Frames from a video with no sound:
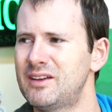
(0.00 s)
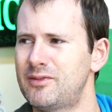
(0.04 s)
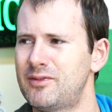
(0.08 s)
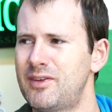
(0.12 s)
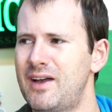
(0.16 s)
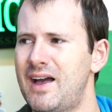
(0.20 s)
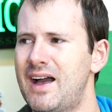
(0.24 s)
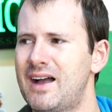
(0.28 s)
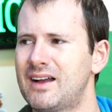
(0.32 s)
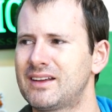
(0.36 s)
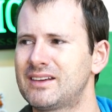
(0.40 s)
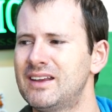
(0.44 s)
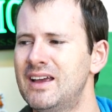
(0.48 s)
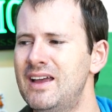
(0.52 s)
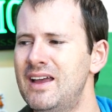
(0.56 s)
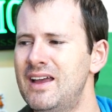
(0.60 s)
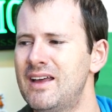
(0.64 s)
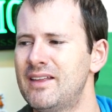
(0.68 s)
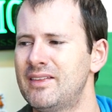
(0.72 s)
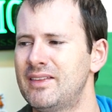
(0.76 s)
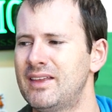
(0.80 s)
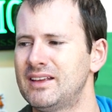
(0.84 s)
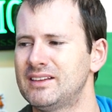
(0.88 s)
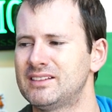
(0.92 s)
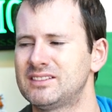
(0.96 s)
a fact
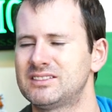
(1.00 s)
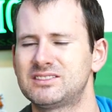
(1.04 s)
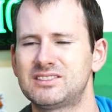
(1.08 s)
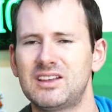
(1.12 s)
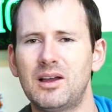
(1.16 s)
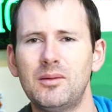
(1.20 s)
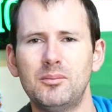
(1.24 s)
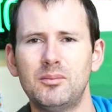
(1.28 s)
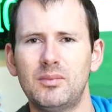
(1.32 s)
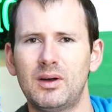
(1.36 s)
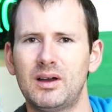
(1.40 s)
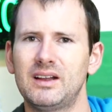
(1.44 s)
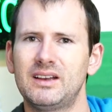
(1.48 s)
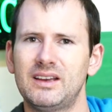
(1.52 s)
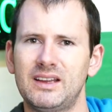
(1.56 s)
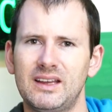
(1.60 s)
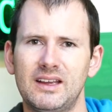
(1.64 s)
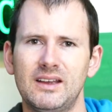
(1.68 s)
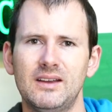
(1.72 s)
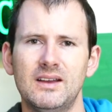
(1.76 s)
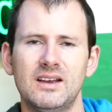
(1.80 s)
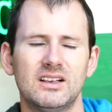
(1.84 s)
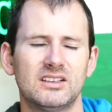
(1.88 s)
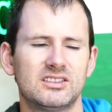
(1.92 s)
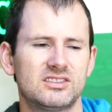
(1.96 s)
that
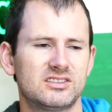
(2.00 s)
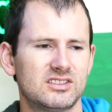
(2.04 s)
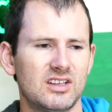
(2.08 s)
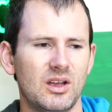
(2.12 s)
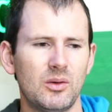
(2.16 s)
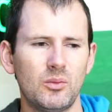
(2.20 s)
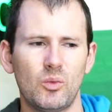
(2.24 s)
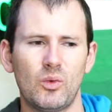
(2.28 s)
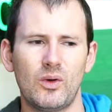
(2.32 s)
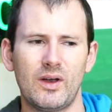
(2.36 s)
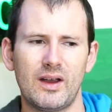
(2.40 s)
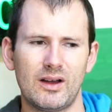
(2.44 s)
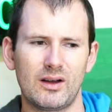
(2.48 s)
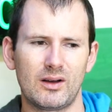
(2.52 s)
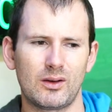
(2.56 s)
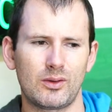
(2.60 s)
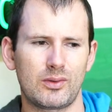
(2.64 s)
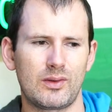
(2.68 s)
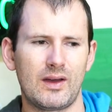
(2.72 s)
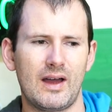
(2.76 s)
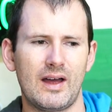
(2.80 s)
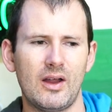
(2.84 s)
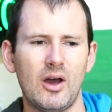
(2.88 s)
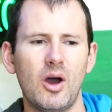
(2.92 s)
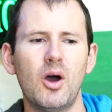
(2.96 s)
somebody somewhere
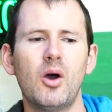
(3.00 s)
thought,